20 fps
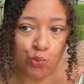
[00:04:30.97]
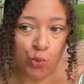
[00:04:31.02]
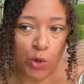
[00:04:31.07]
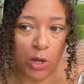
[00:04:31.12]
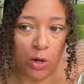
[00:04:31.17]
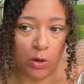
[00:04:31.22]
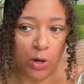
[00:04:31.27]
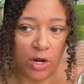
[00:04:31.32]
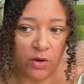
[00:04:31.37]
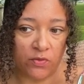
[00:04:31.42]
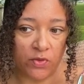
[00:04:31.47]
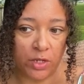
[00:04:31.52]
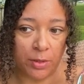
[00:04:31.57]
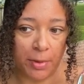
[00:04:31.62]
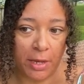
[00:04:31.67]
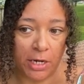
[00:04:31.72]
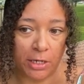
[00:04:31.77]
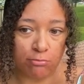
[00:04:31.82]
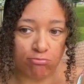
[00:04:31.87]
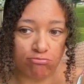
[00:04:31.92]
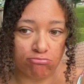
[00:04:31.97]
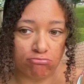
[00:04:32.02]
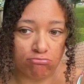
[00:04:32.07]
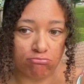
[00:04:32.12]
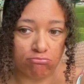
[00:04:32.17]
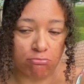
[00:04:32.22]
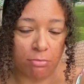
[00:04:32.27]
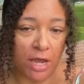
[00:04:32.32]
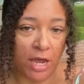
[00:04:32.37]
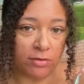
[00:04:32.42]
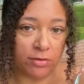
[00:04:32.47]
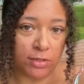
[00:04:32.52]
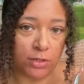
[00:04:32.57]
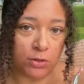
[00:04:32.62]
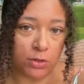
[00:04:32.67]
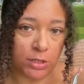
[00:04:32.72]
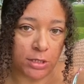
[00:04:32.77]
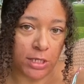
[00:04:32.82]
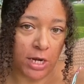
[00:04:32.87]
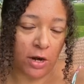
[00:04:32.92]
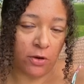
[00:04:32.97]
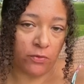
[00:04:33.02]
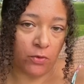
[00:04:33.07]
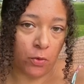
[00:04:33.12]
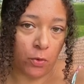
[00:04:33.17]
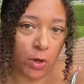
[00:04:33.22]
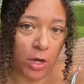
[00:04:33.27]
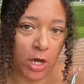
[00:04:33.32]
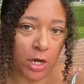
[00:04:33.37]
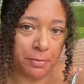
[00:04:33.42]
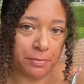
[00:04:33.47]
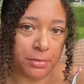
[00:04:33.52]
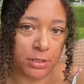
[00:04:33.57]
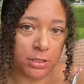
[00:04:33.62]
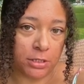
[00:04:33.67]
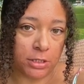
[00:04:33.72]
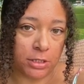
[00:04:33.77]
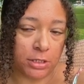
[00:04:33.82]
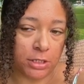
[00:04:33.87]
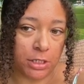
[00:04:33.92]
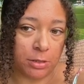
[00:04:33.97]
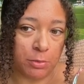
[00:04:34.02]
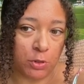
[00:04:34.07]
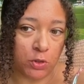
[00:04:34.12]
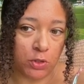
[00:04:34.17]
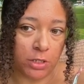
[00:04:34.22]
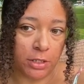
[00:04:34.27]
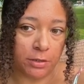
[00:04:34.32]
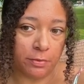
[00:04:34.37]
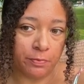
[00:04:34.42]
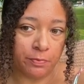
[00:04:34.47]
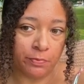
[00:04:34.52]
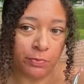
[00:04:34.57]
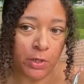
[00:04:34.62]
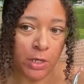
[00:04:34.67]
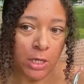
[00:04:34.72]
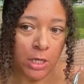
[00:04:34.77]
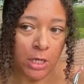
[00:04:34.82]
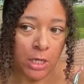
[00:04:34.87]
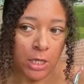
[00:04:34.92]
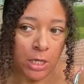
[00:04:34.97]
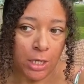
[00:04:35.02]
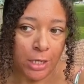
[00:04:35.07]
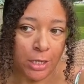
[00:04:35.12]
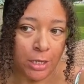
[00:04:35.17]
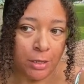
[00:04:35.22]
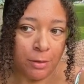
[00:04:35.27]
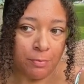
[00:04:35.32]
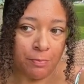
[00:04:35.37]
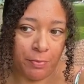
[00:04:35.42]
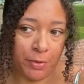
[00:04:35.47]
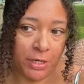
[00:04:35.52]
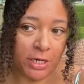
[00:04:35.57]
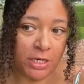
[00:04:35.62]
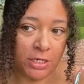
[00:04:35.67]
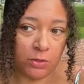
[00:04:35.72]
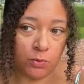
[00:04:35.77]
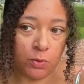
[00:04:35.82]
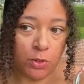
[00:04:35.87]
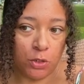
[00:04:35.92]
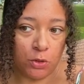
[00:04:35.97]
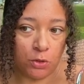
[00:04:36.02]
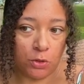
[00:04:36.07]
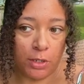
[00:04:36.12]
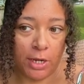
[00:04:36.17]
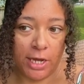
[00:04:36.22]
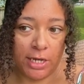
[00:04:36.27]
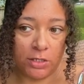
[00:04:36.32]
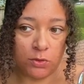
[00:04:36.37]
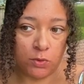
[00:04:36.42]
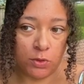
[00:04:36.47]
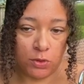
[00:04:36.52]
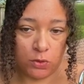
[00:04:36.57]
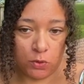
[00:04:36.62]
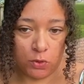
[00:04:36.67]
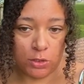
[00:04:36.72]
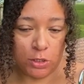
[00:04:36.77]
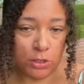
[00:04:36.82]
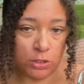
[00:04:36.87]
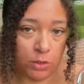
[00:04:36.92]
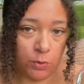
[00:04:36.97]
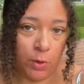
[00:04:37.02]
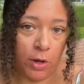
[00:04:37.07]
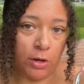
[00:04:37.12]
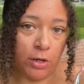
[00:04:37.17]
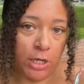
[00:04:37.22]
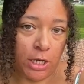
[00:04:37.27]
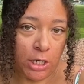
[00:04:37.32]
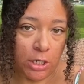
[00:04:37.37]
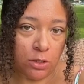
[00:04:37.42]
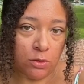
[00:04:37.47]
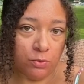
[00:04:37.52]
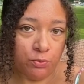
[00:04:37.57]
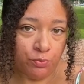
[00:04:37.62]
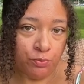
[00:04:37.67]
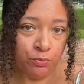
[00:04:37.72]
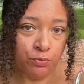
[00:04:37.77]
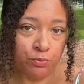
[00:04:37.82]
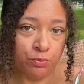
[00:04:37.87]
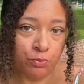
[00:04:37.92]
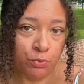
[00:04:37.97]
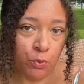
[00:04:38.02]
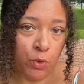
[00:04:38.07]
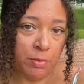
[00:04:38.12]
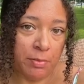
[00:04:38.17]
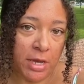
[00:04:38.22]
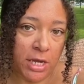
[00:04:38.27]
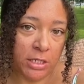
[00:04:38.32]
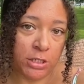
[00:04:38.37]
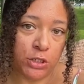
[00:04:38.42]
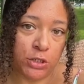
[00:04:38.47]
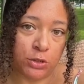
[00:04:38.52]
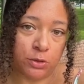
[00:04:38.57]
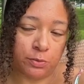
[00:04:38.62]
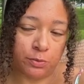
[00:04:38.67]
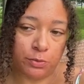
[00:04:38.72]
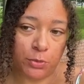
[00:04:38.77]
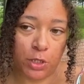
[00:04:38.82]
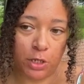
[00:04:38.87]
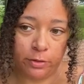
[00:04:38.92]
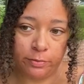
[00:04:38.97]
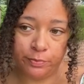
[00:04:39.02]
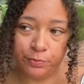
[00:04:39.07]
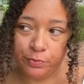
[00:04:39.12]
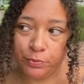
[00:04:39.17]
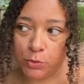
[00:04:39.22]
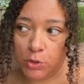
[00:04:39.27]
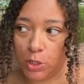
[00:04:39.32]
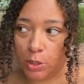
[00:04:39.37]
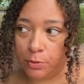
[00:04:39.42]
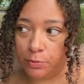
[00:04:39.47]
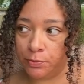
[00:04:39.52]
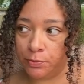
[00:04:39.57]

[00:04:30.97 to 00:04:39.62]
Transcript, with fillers: don't know how to feel about it. may have to use a styrofoam cup to listen to music because we utilize resources around here, we make do, you know? So